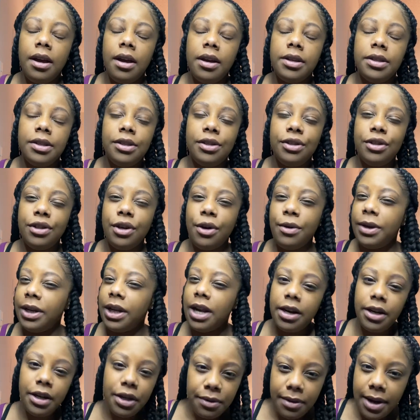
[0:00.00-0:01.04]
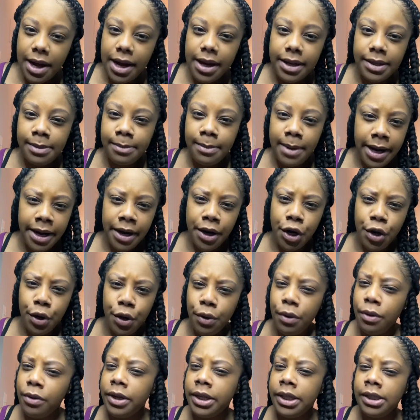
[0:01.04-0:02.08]
so a lot of you guys might
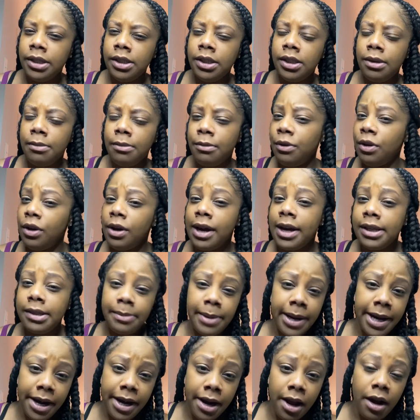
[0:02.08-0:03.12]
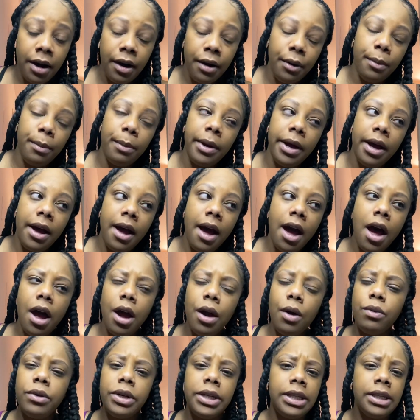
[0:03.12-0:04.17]
know, and some of you guys might not know, but I
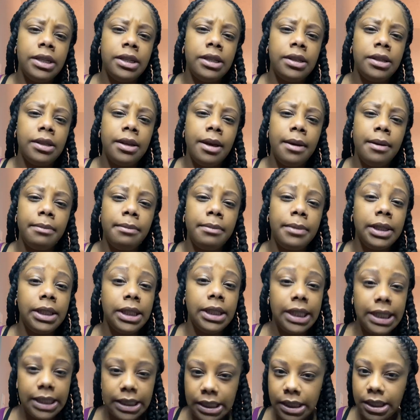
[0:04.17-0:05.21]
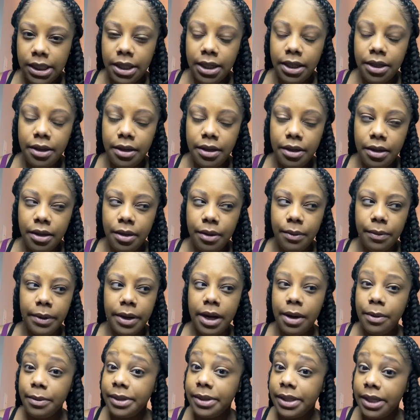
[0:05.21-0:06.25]
was molested when
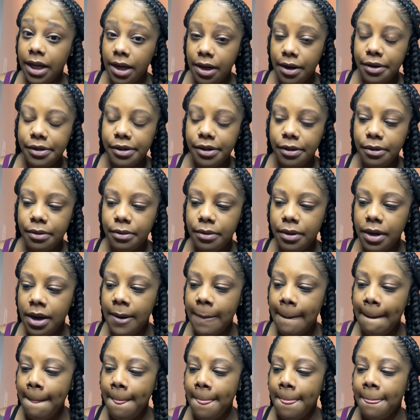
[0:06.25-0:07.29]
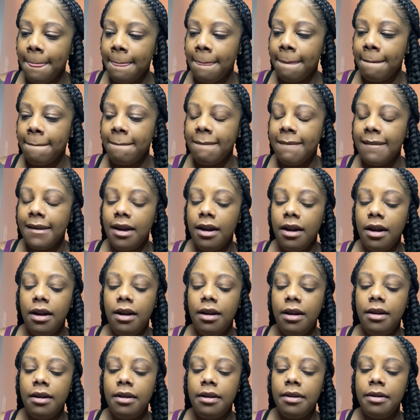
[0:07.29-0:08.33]
I was 8 years old.
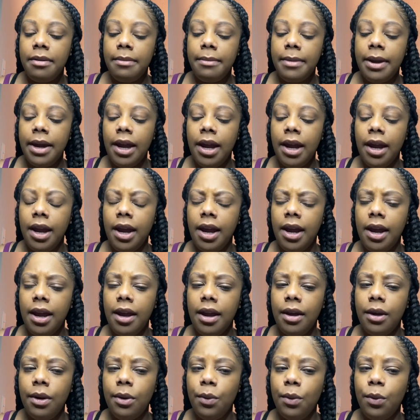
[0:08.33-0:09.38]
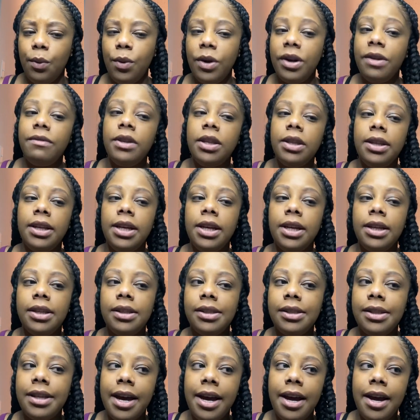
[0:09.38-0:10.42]
And one of the things
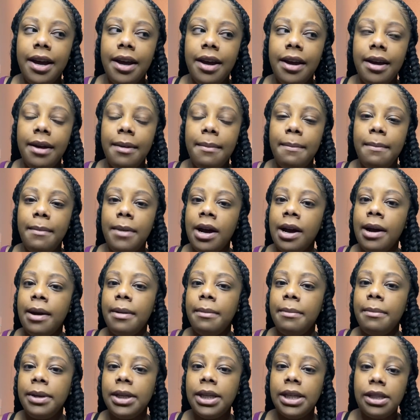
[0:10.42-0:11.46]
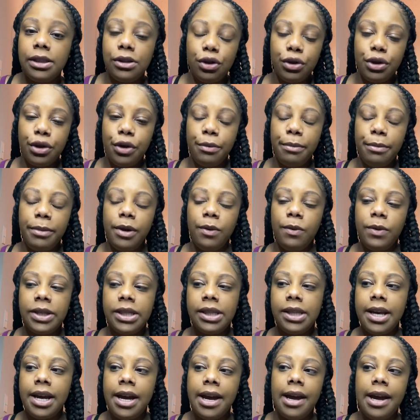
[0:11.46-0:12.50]
that my molester told me was
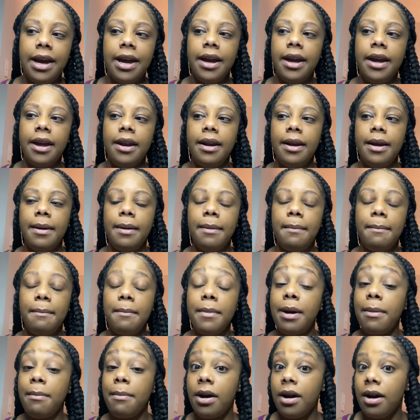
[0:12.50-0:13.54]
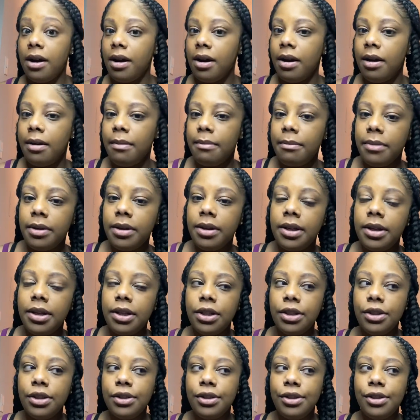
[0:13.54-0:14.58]
that my mom
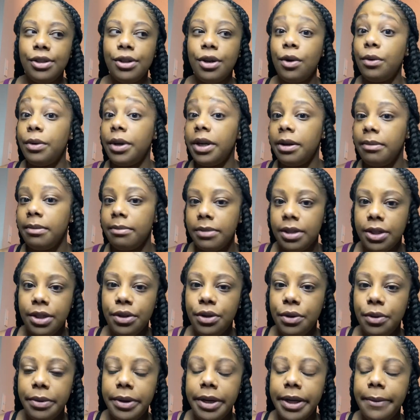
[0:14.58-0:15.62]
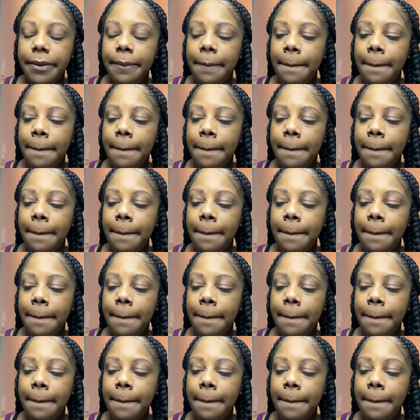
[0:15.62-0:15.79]
told him to do it.